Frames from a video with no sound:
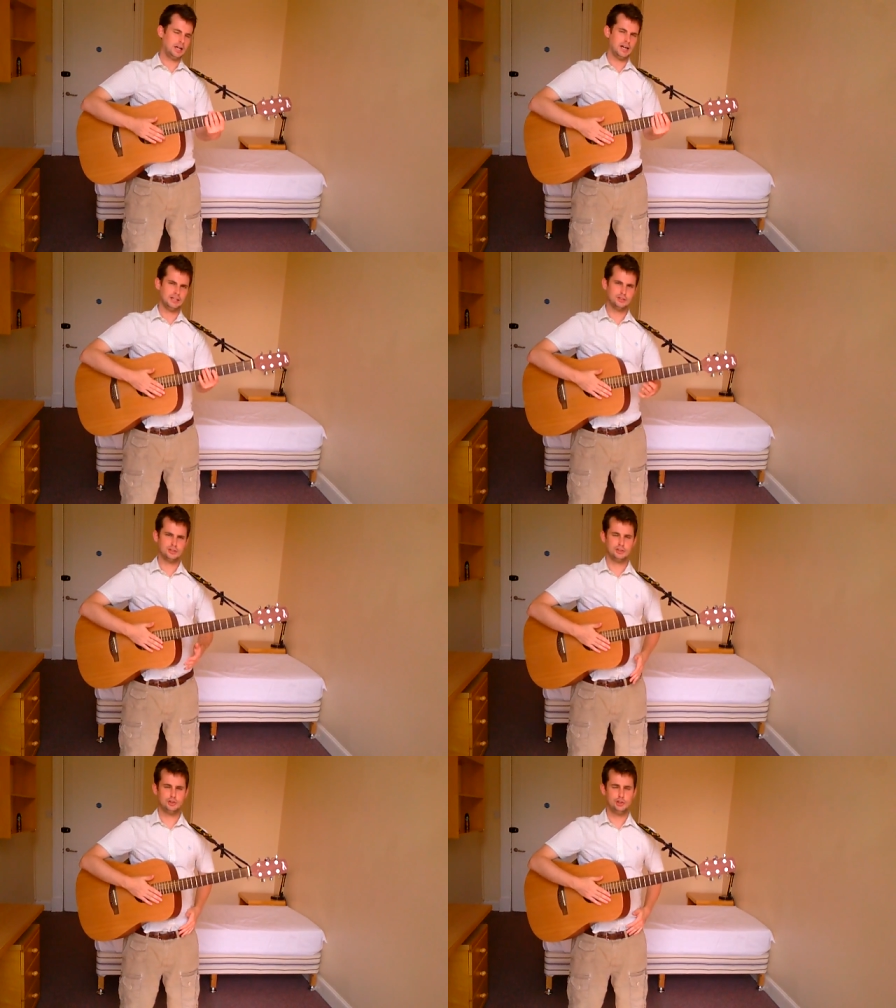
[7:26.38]
as
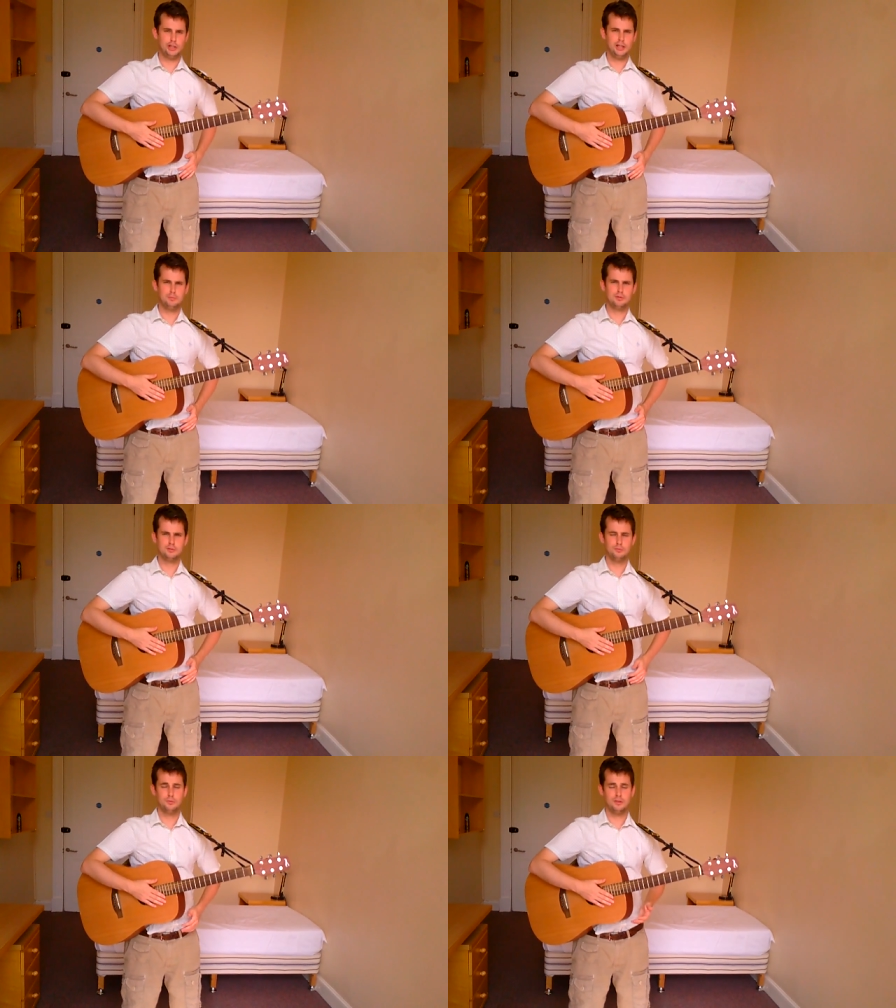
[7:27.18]

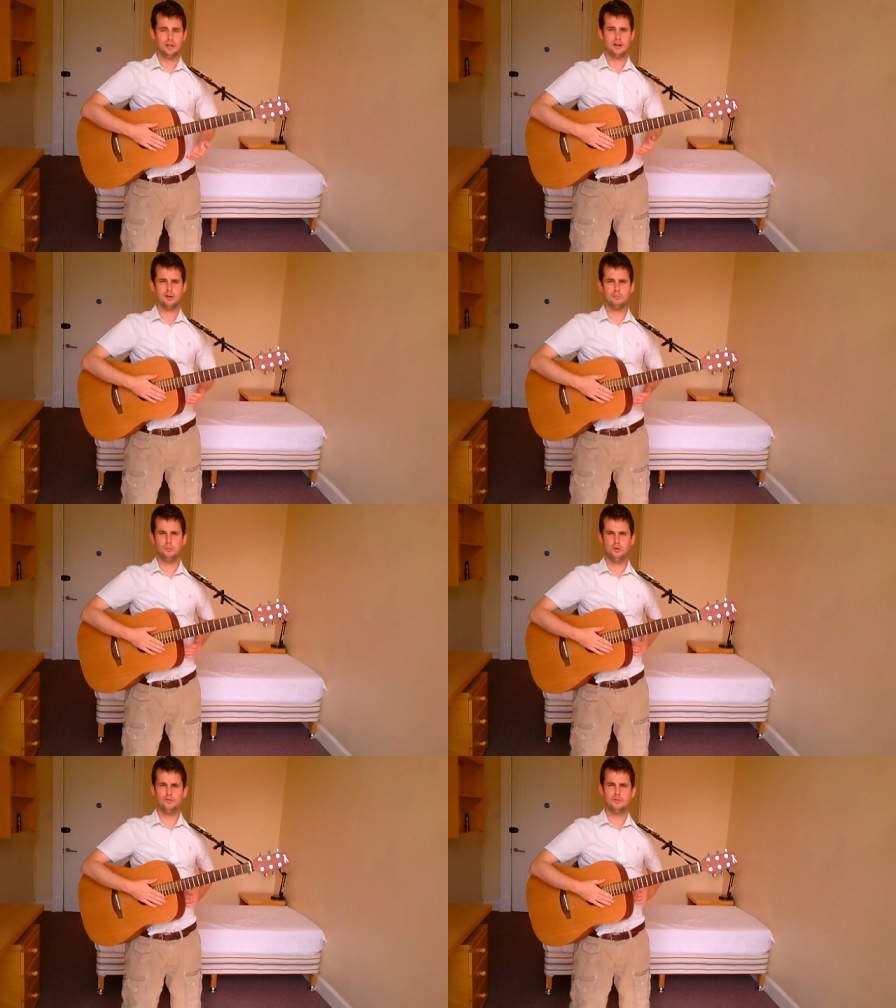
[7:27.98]
shapes that are
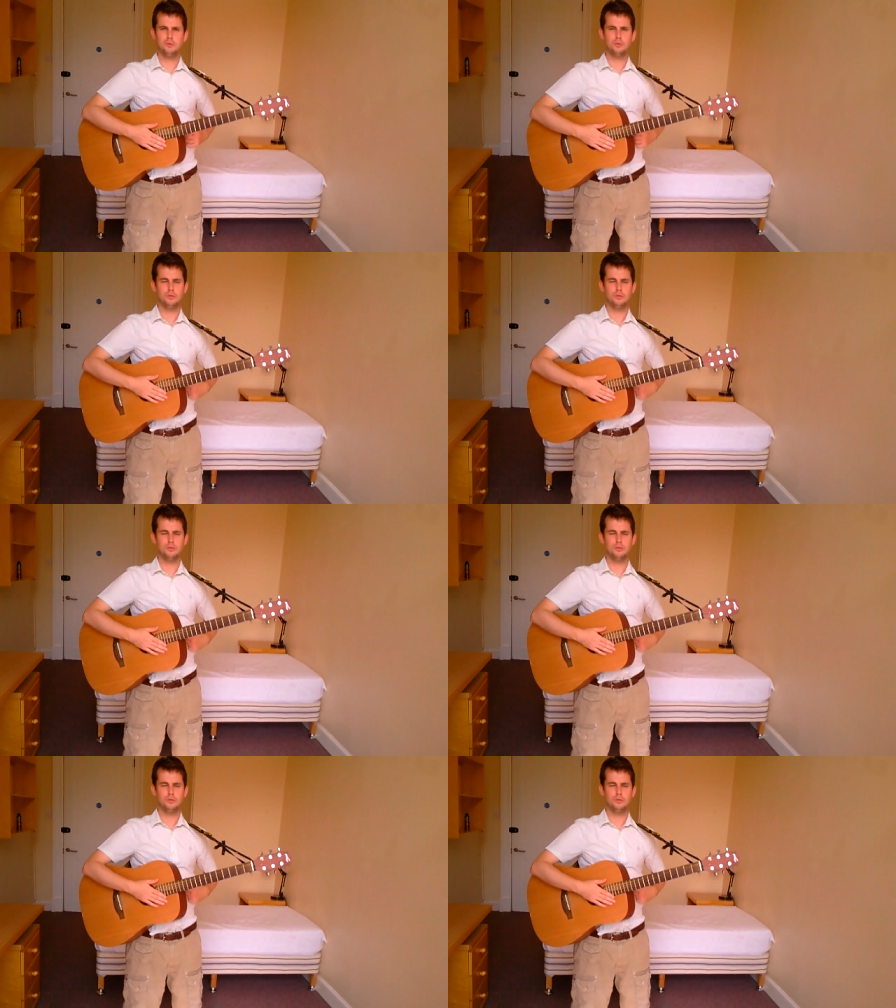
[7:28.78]
movable,